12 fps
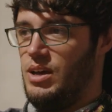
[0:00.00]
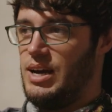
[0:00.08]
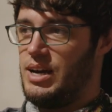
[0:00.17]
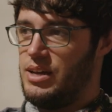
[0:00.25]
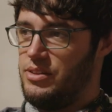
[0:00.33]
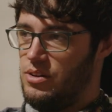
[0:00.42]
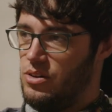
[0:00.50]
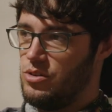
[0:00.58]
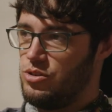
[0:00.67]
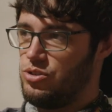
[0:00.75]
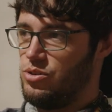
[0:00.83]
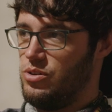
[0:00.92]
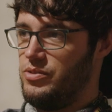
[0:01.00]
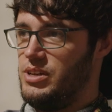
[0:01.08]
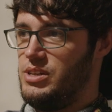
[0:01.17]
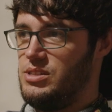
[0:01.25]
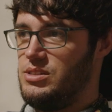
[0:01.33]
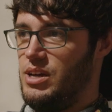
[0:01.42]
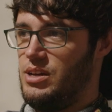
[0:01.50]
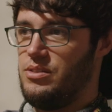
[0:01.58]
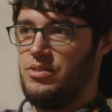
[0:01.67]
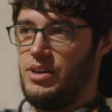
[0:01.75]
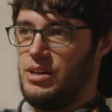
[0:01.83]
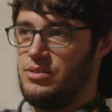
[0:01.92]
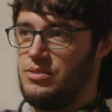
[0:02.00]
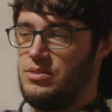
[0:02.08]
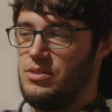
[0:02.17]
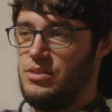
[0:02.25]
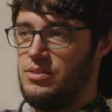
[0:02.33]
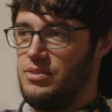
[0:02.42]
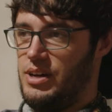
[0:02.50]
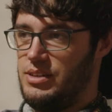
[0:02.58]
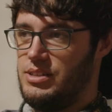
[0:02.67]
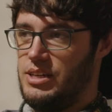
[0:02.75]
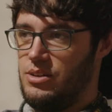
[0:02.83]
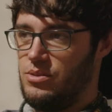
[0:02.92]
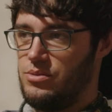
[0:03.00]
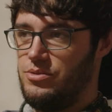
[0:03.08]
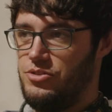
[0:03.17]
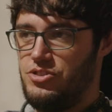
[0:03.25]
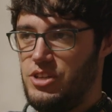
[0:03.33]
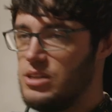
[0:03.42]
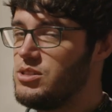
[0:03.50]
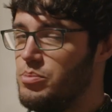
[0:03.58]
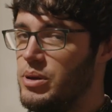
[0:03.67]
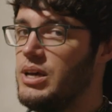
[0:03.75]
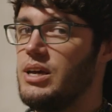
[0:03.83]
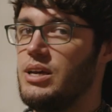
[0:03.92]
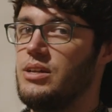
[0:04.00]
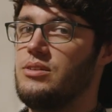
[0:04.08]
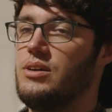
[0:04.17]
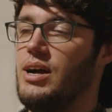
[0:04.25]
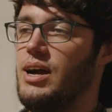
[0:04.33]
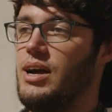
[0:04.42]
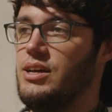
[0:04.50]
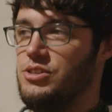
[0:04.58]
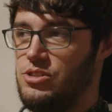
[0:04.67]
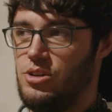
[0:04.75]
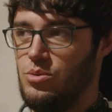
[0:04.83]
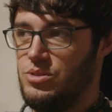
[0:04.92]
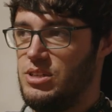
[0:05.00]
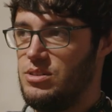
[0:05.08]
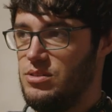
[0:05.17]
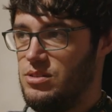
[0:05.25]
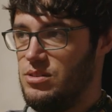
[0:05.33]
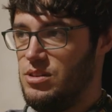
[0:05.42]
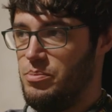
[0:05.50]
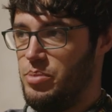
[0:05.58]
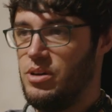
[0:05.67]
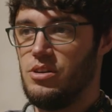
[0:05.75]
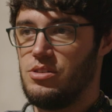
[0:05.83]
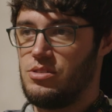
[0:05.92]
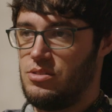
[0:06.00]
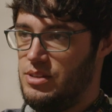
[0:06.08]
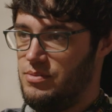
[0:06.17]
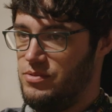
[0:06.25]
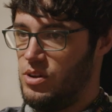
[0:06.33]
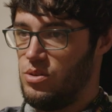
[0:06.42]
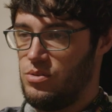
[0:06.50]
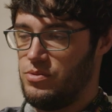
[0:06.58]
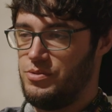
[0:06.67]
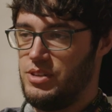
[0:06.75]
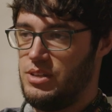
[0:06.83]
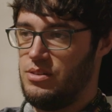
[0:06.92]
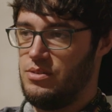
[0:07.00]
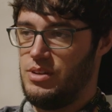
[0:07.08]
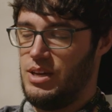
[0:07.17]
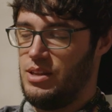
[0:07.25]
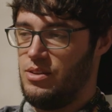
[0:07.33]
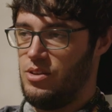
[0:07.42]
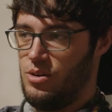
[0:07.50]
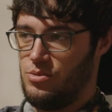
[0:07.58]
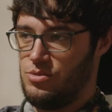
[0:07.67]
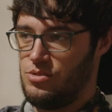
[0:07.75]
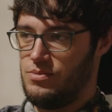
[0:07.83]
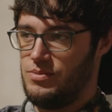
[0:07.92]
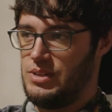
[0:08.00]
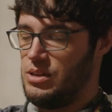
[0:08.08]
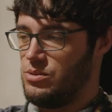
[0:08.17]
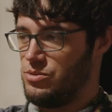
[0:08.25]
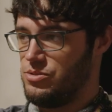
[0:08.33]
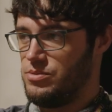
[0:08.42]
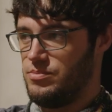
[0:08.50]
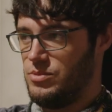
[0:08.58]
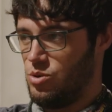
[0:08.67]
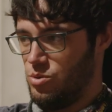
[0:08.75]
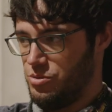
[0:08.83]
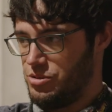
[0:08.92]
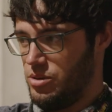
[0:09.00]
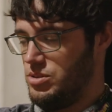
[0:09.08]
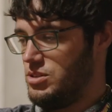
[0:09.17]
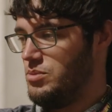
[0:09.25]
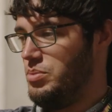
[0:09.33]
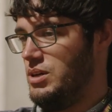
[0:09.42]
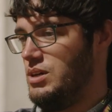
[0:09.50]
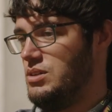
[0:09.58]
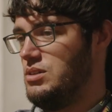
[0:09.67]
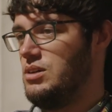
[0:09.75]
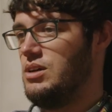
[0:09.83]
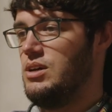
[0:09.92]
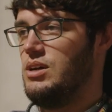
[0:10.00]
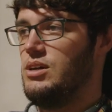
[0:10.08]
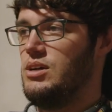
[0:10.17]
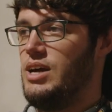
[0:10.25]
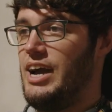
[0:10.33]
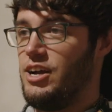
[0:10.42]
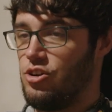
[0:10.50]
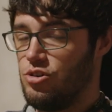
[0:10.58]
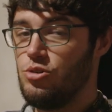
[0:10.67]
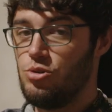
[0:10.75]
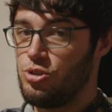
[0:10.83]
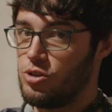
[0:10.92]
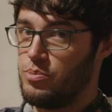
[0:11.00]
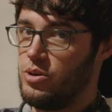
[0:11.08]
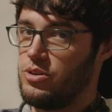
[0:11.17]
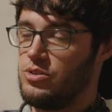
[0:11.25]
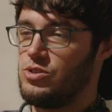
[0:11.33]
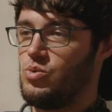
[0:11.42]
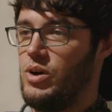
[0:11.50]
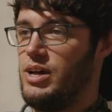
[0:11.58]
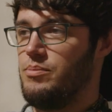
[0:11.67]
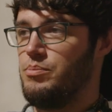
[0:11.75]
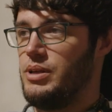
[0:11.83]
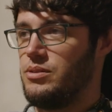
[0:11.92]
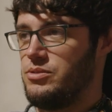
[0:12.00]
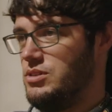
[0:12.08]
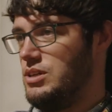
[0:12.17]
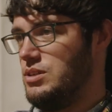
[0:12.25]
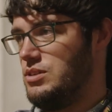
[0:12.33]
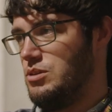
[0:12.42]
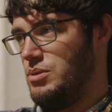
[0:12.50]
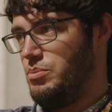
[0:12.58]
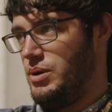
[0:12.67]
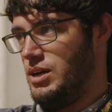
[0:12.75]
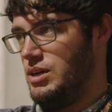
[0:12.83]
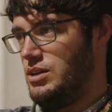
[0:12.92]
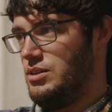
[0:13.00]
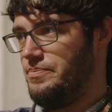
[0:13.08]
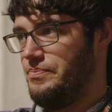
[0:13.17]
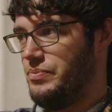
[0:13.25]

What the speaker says: And the long and short of it is that deal disappeared, and so did the person involved in those deals, also disappeared at crucial points where bills needed to be paid.